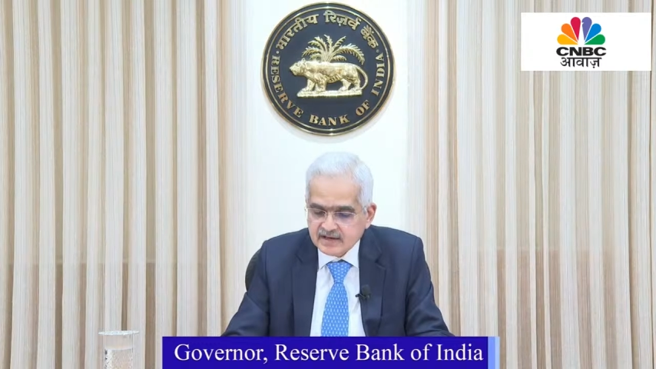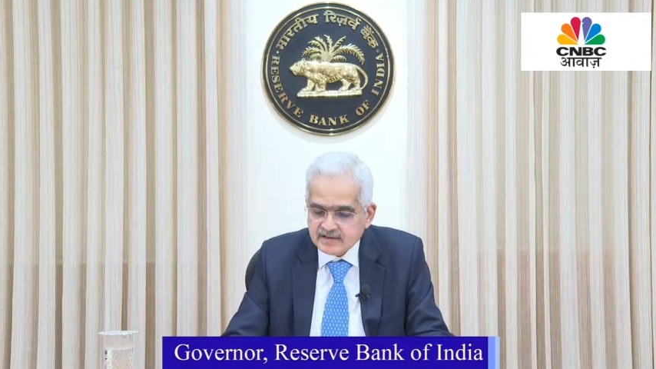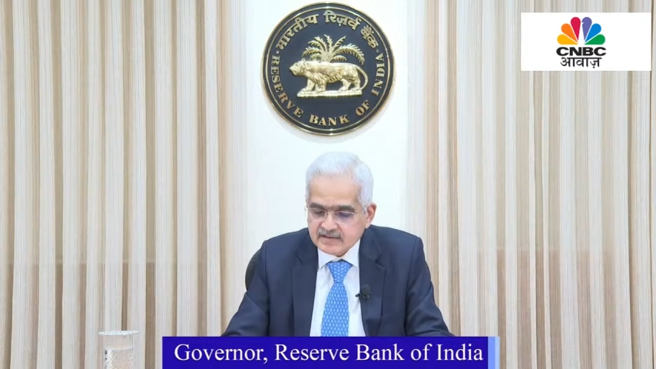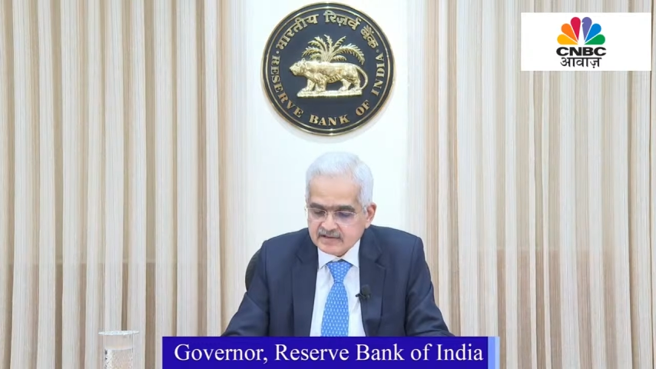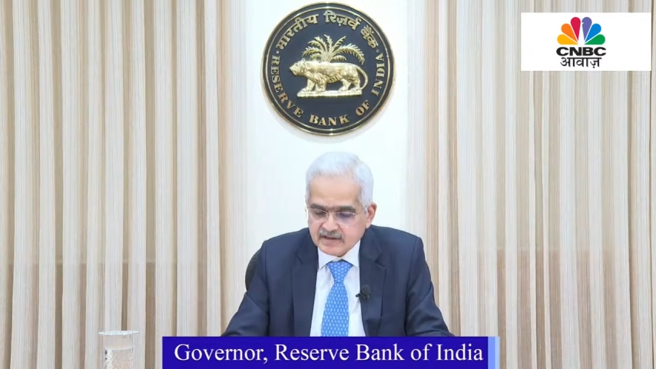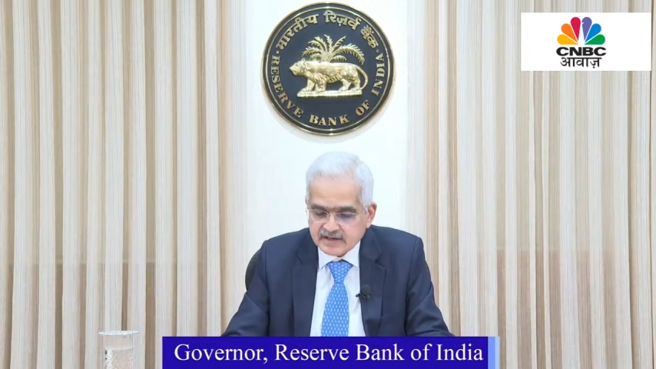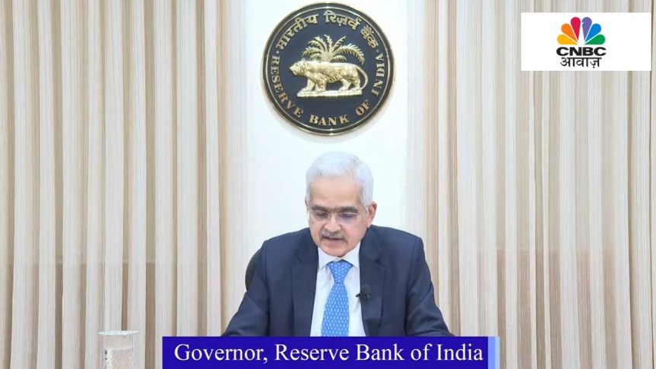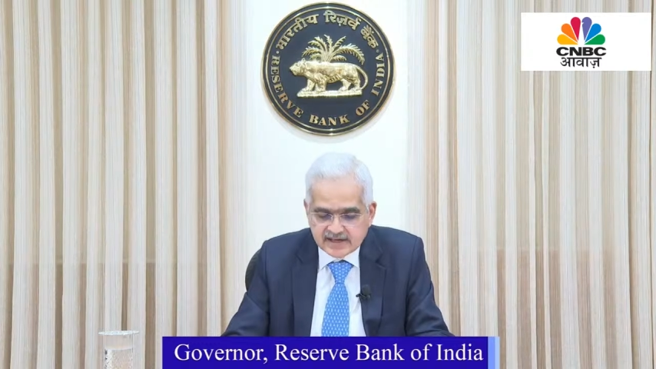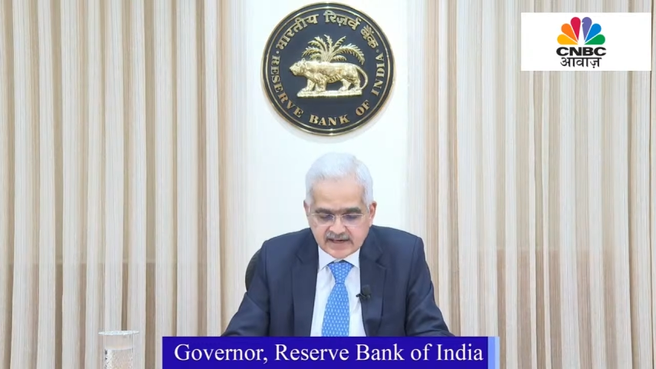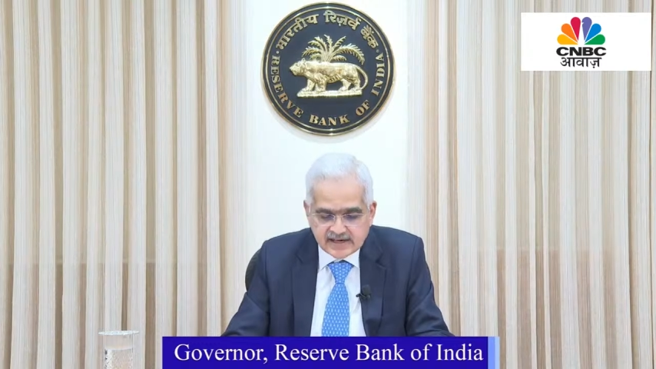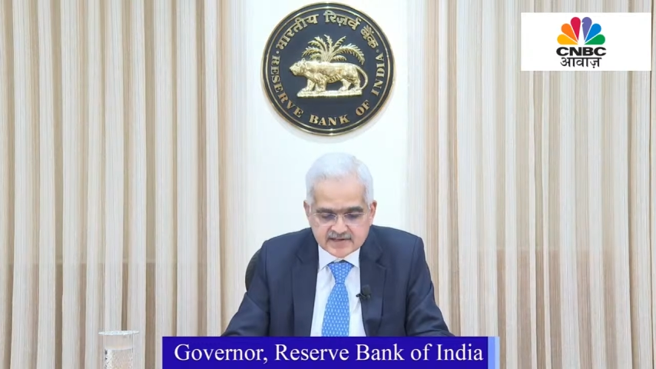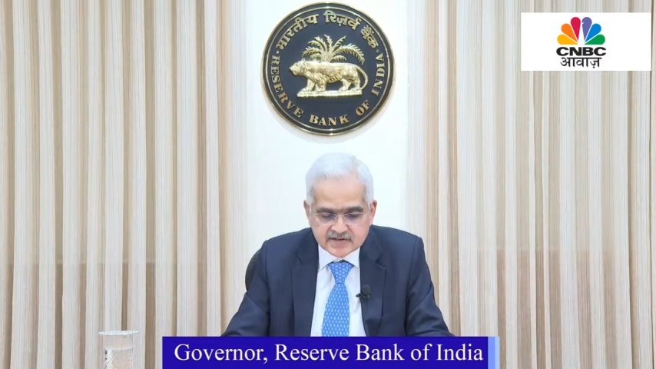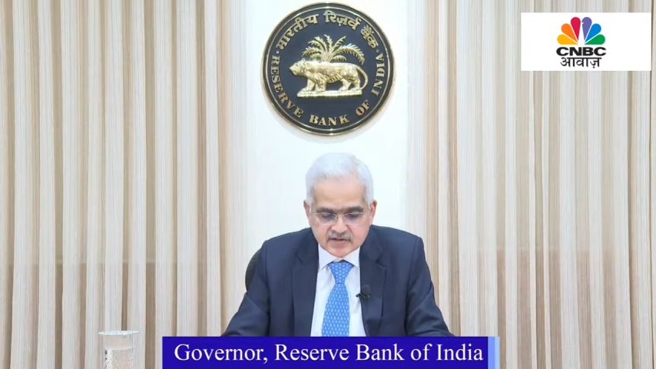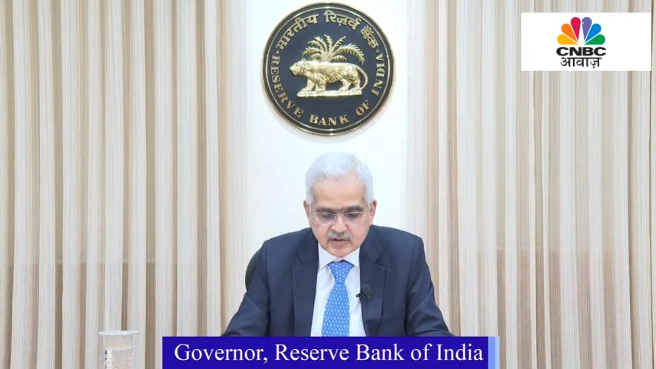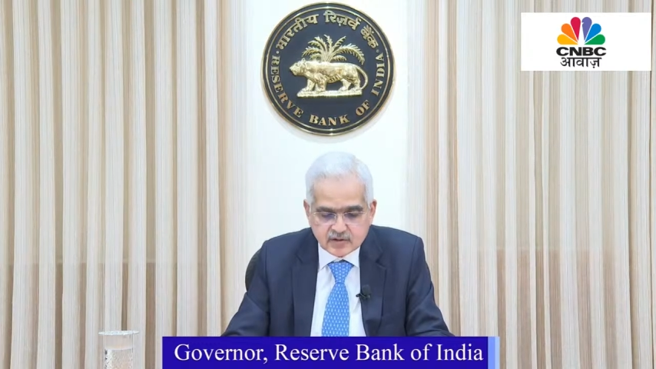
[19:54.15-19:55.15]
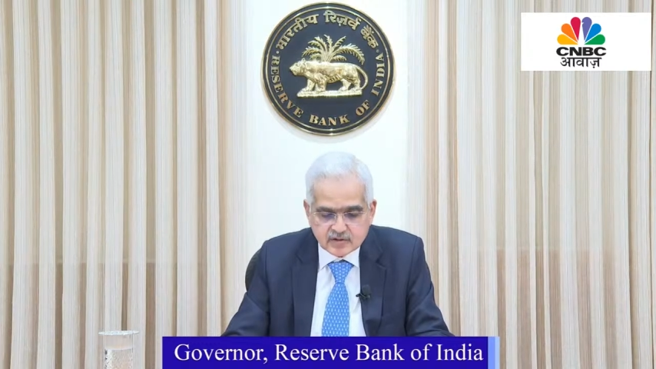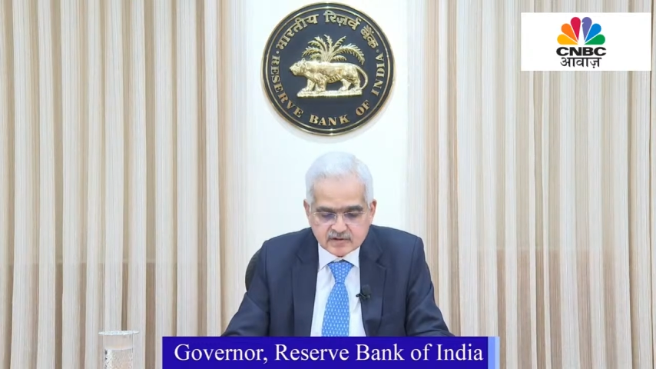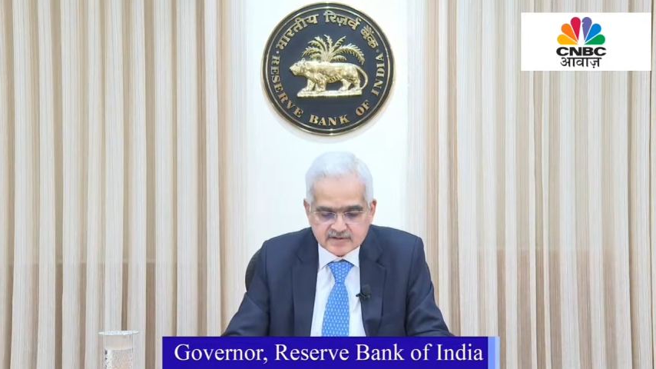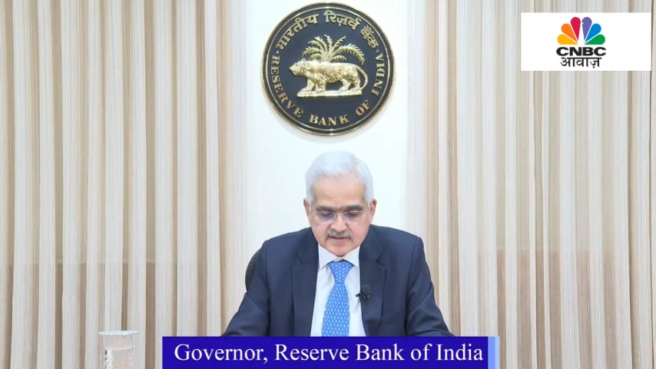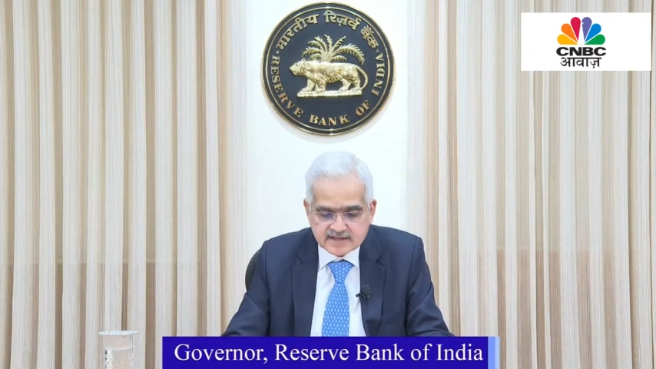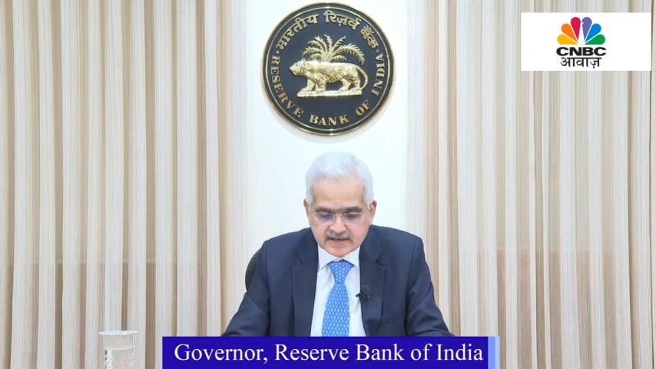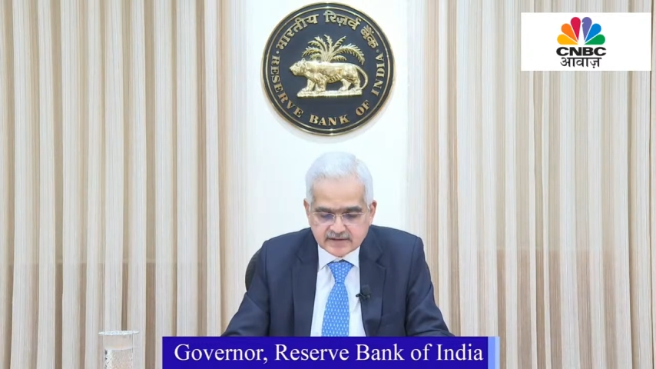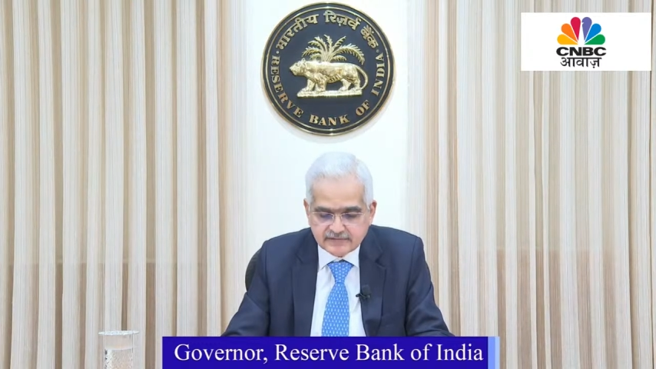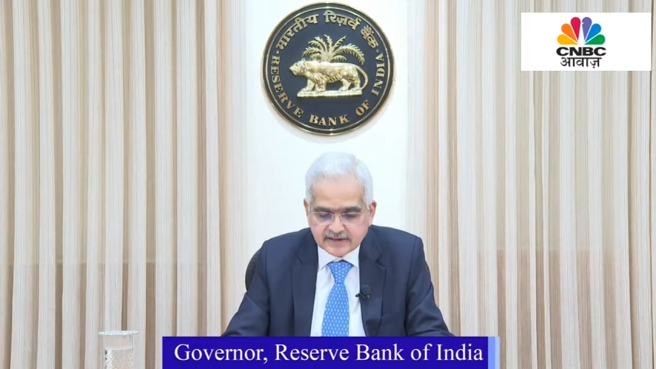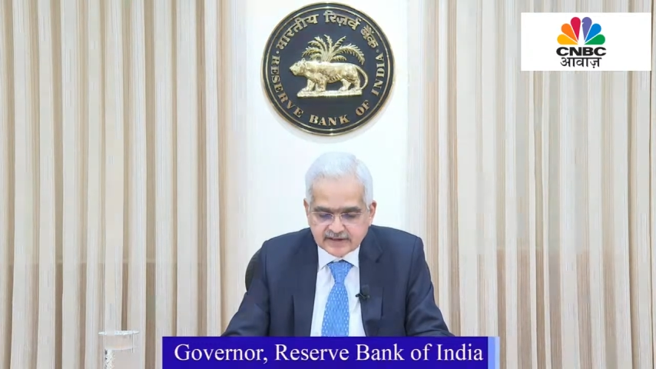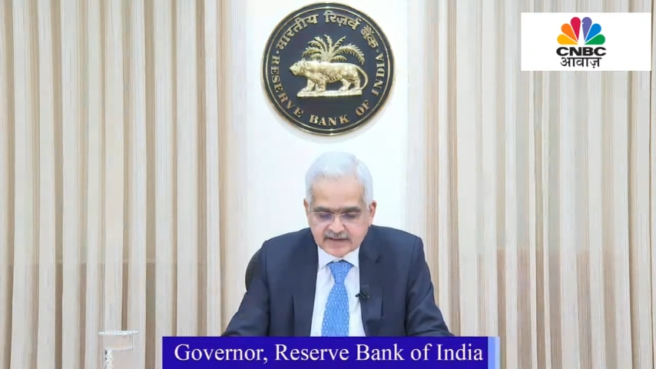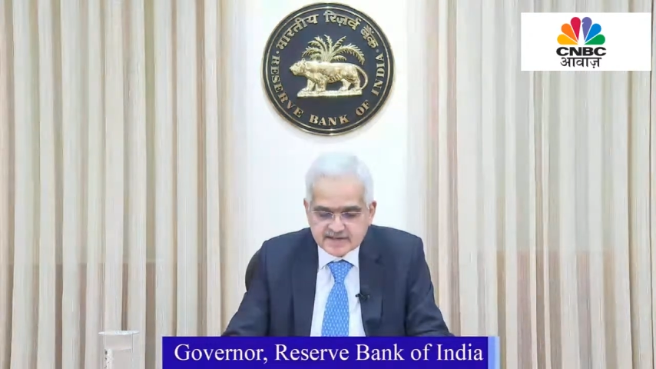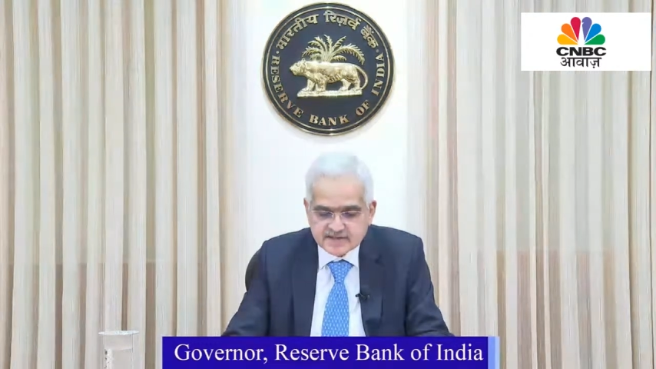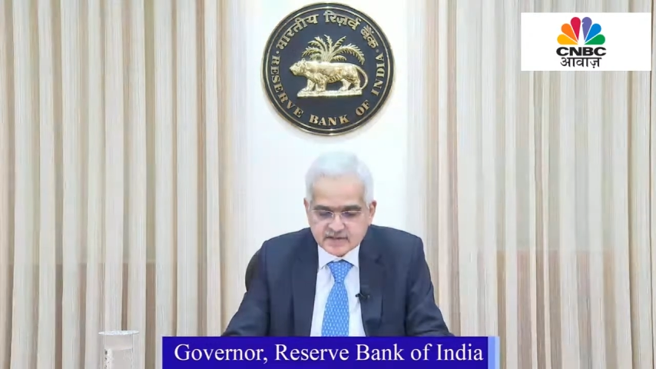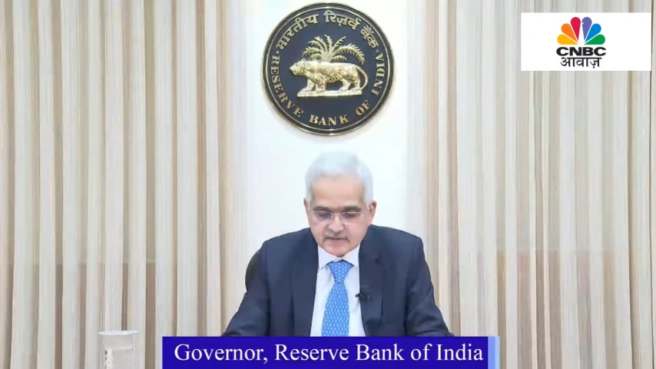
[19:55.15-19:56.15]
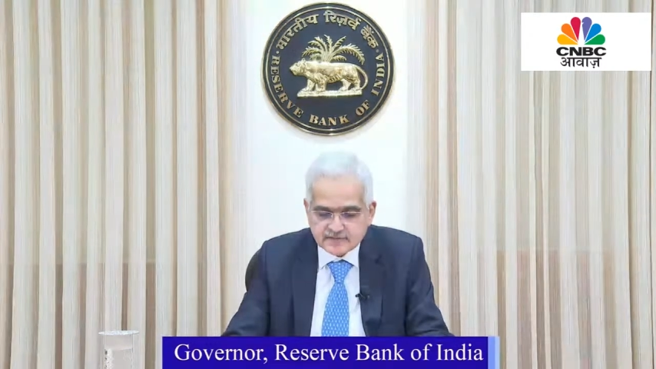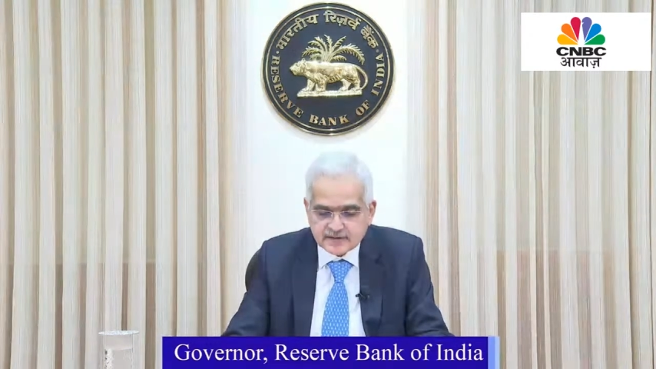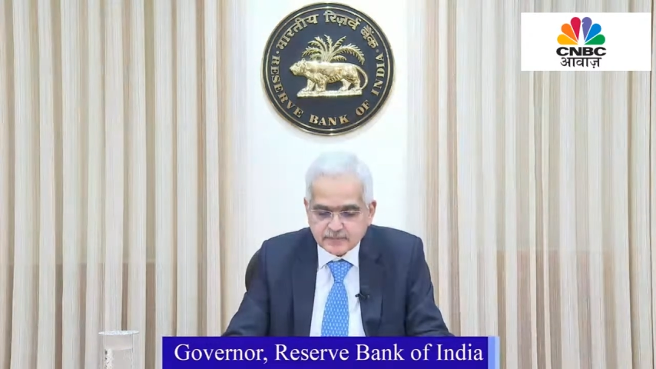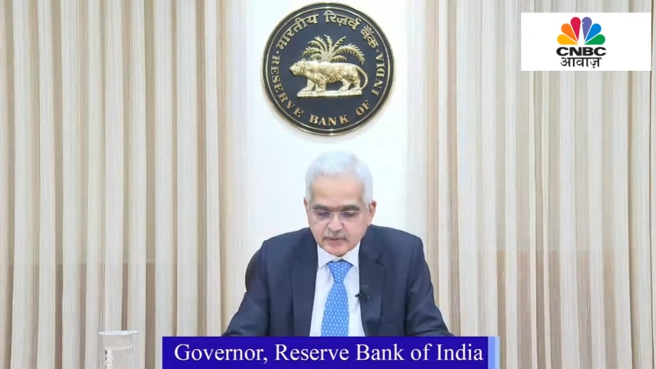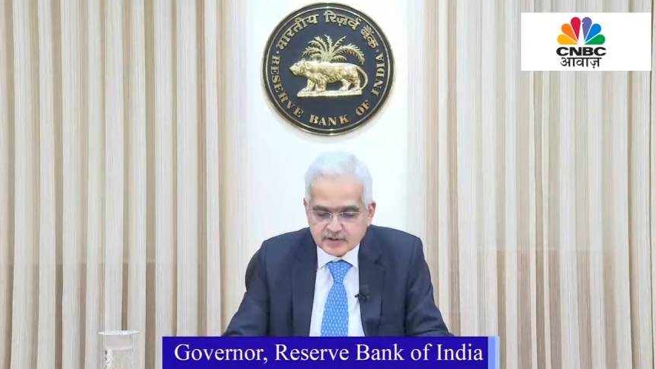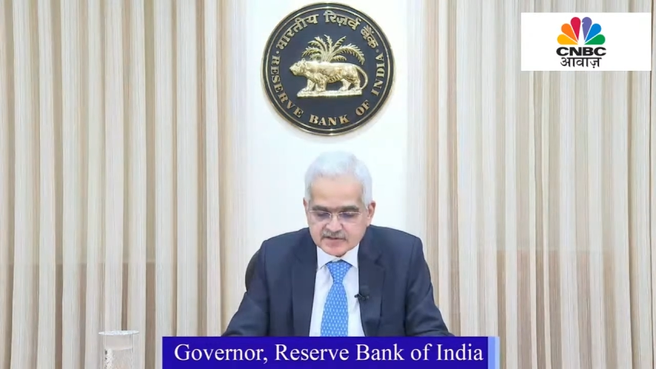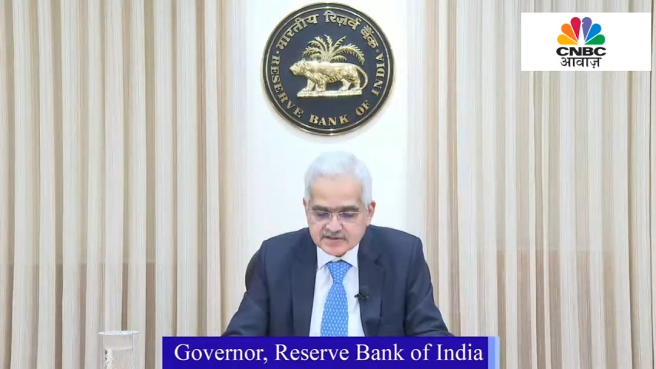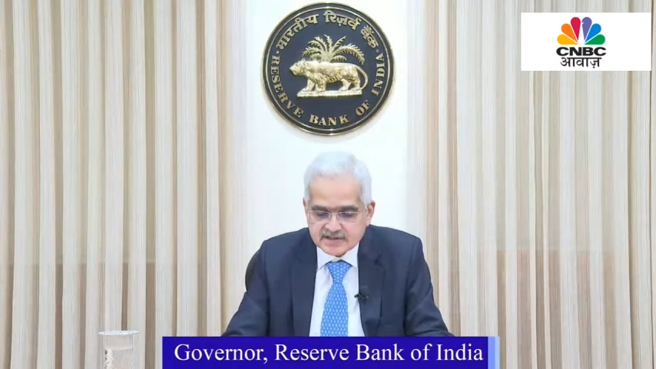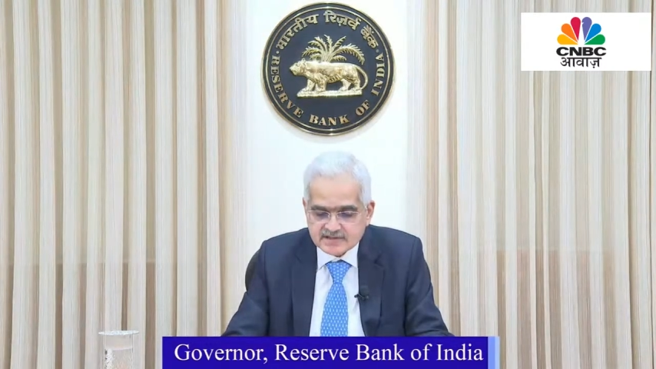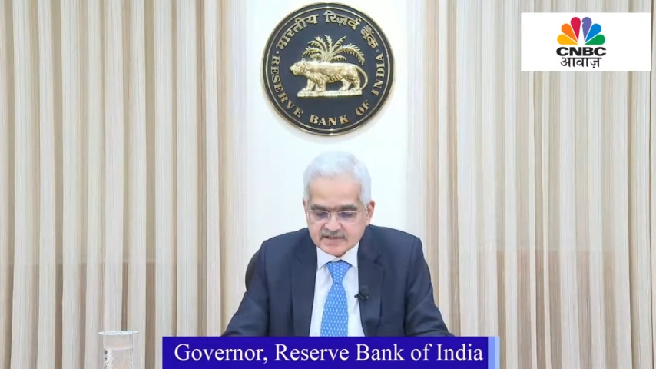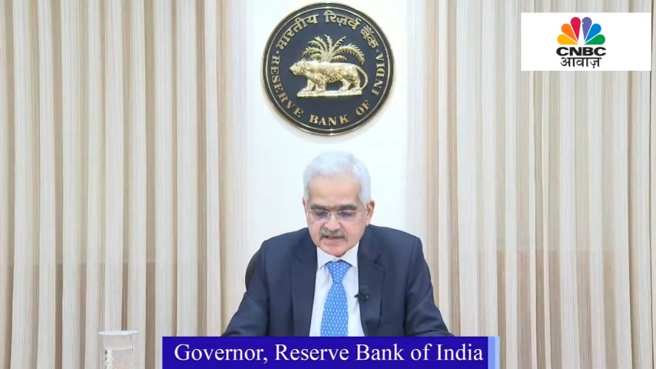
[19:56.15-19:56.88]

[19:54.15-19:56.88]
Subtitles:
the yields on certificates of deposit